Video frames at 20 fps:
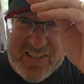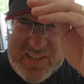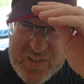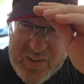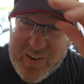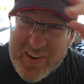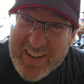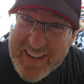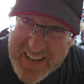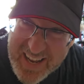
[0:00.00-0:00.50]

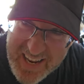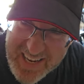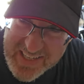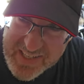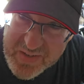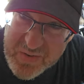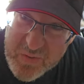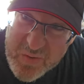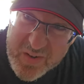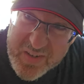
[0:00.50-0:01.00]
Screw it,
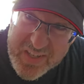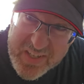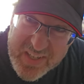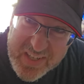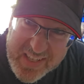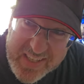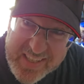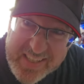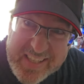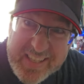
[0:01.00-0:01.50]
guys. We're just
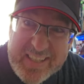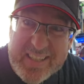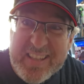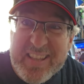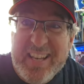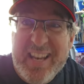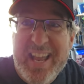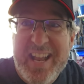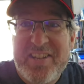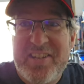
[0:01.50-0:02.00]
going to stick to
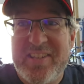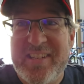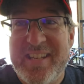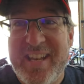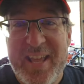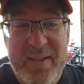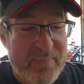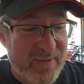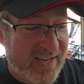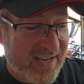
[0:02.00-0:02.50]
the Legend
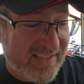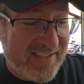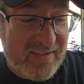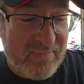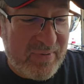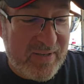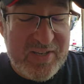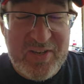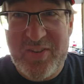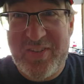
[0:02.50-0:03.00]
today because
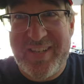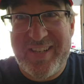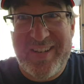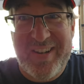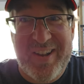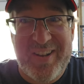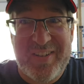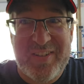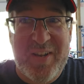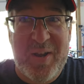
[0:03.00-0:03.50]
I've been using
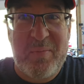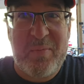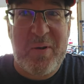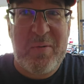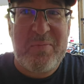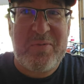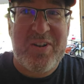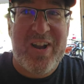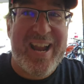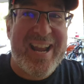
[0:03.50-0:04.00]
it all summer.
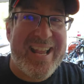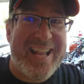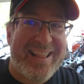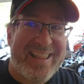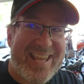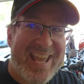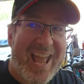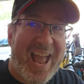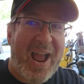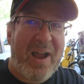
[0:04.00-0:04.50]
I'm trying to get
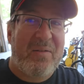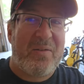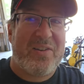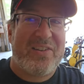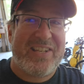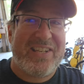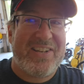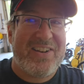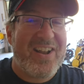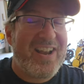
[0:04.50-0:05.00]
the
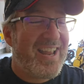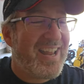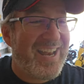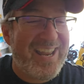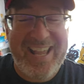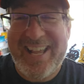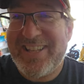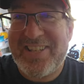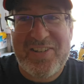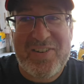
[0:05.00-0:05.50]
hours in on it.
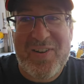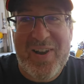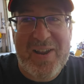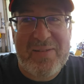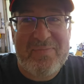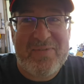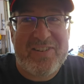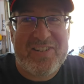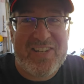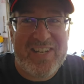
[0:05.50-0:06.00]
It's a
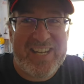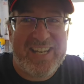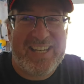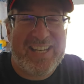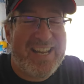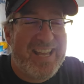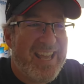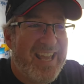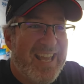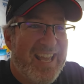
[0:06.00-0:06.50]
great
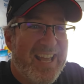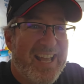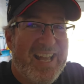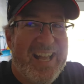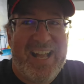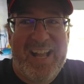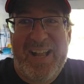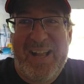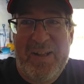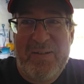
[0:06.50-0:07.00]
machine.
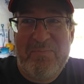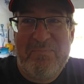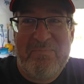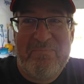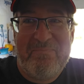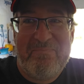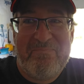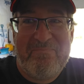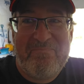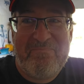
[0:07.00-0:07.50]

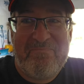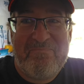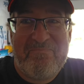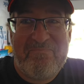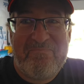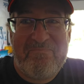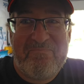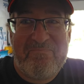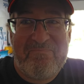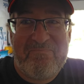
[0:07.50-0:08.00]
Um,
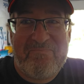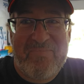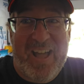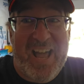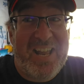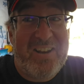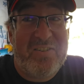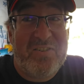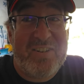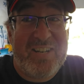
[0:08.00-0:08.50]

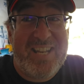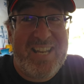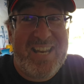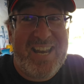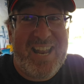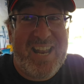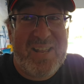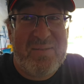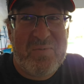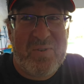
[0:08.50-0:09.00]
I don't
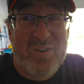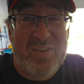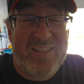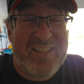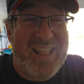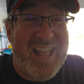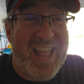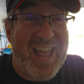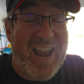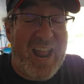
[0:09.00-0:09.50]
need any more
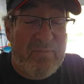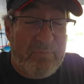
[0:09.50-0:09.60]
than that.